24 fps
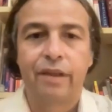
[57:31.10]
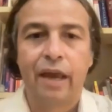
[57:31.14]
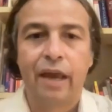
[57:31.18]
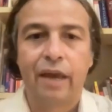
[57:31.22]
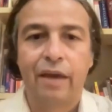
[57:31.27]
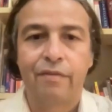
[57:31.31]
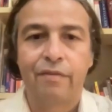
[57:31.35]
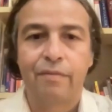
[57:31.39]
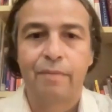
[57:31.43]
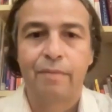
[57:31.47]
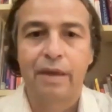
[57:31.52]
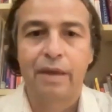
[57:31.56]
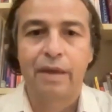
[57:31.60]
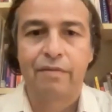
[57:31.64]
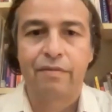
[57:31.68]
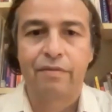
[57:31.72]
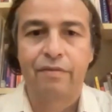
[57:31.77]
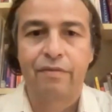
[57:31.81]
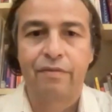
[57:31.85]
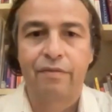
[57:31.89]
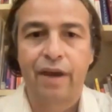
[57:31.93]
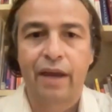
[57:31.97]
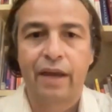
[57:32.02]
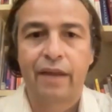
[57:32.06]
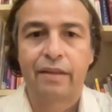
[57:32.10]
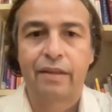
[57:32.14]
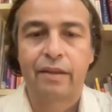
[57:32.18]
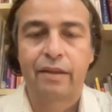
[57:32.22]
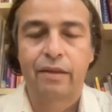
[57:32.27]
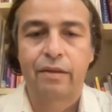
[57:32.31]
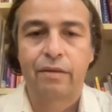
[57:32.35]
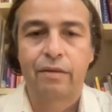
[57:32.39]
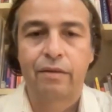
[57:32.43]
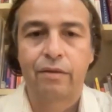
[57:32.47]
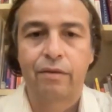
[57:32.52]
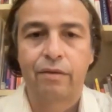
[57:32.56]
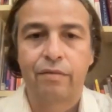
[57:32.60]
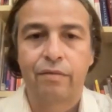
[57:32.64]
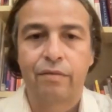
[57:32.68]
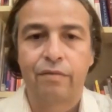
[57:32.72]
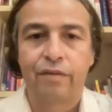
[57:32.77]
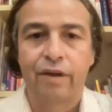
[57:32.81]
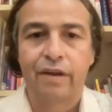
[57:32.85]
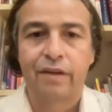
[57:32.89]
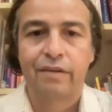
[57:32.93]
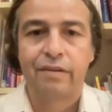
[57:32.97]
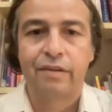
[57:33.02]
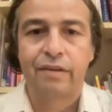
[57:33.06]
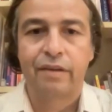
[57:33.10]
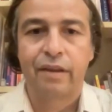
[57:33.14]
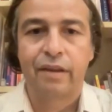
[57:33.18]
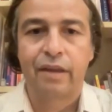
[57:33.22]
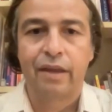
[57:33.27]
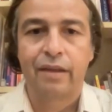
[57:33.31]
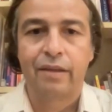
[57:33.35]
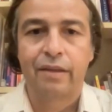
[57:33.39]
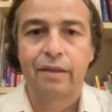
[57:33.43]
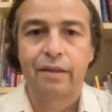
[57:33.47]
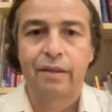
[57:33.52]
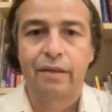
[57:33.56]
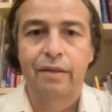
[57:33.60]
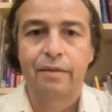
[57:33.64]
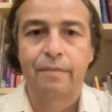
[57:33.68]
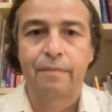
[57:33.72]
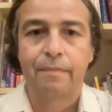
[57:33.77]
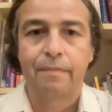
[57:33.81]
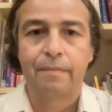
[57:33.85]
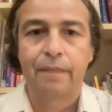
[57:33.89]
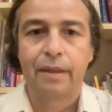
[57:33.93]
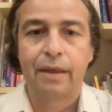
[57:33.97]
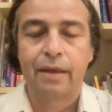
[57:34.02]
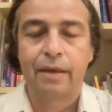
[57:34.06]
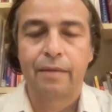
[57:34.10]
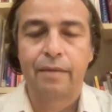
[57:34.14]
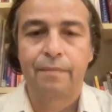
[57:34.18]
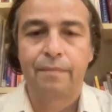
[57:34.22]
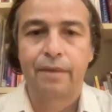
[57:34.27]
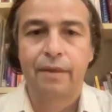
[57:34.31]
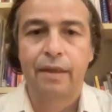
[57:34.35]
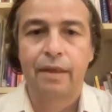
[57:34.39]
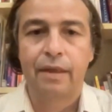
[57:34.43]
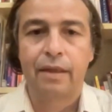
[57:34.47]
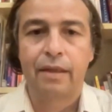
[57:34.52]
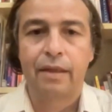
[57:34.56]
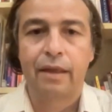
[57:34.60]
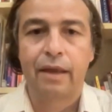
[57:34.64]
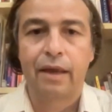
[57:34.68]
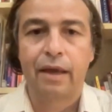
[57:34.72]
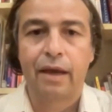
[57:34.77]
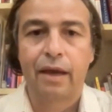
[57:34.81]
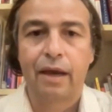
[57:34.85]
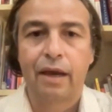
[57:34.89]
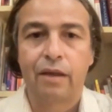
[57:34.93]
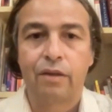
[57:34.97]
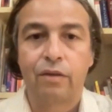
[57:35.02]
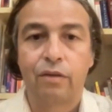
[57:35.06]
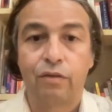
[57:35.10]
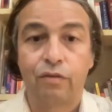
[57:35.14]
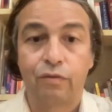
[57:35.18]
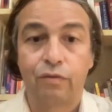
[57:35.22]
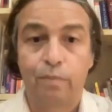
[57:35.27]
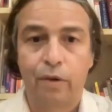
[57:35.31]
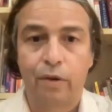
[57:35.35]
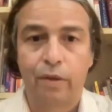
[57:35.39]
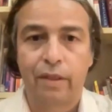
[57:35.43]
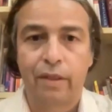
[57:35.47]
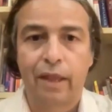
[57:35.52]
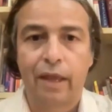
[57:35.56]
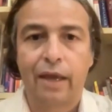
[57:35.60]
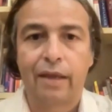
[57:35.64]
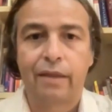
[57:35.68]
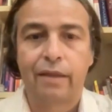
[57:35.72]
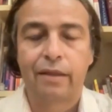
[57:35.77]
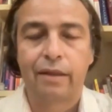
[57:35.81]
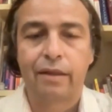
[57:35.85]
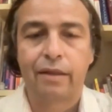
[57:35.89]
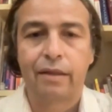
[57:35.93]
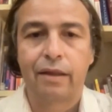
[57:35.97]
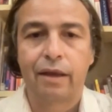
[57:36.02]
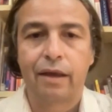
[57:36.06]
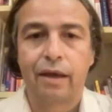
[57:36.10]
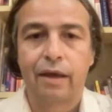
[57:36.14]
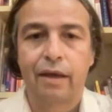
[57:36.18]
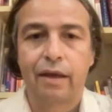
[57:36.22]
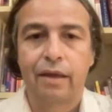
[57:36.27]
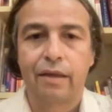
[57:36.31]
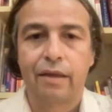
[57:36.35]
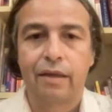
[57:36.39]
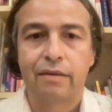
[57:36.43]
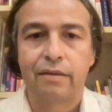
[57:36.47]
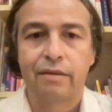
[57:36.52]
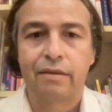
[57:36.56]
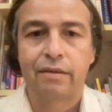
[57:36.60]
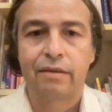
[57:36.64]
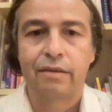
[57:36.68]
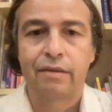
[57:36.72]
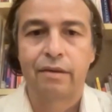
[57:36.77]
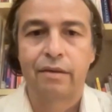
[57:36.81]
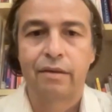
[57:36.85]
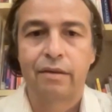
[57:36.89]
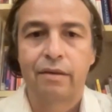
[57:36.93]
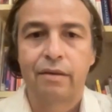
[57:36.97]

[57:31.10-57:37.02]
they have been infected or vaccinated they they, they are kind of protected against